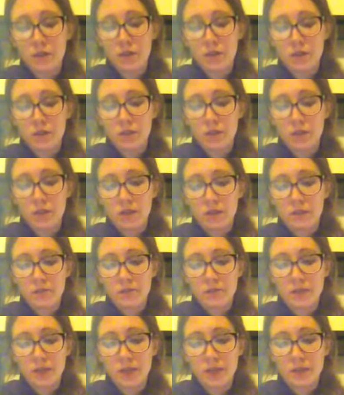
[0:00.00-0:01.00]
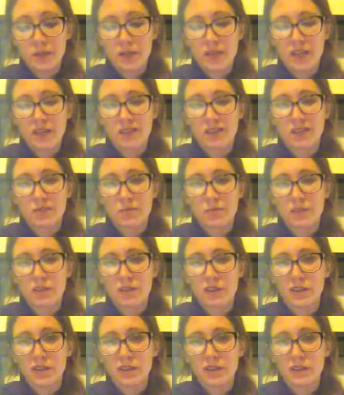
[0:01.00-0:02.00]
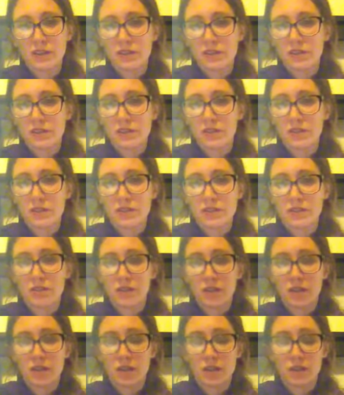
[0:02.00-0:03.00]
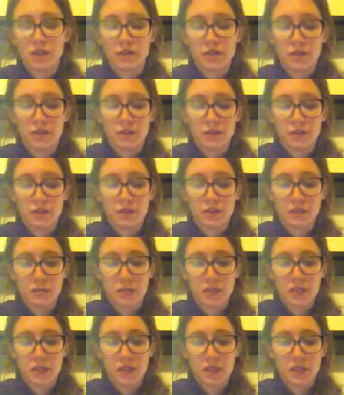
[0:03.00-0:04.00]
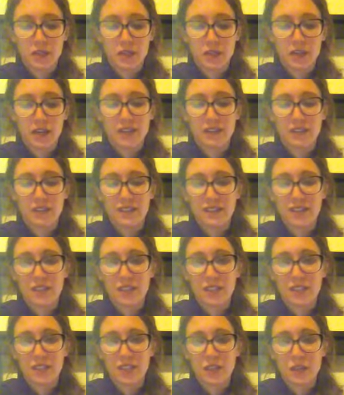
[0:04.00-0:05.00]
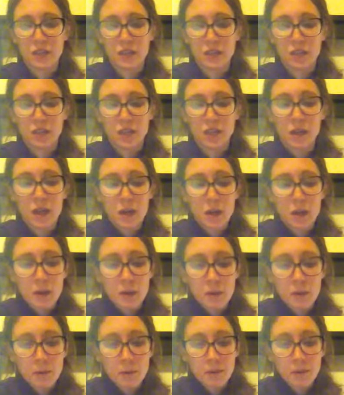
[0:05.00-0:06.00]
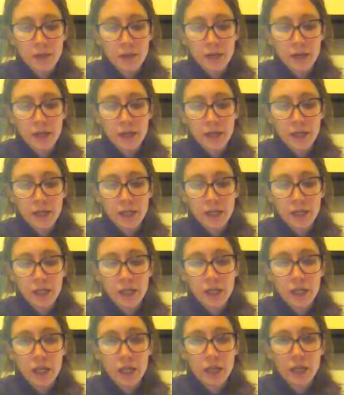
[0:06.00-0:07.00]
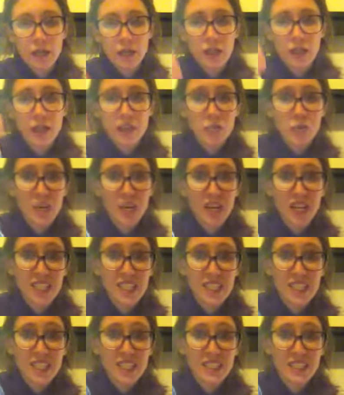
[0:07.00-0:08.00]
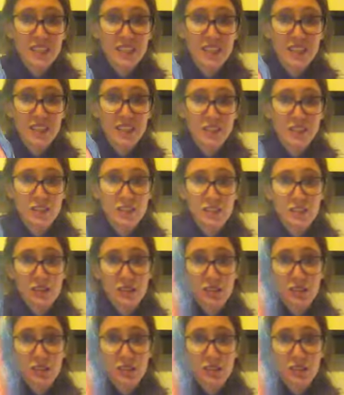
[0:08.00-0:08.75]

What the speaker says: And I might get some more colors and stuff if I order from online. I haven't decided yet. But yeah, these were 18 cents.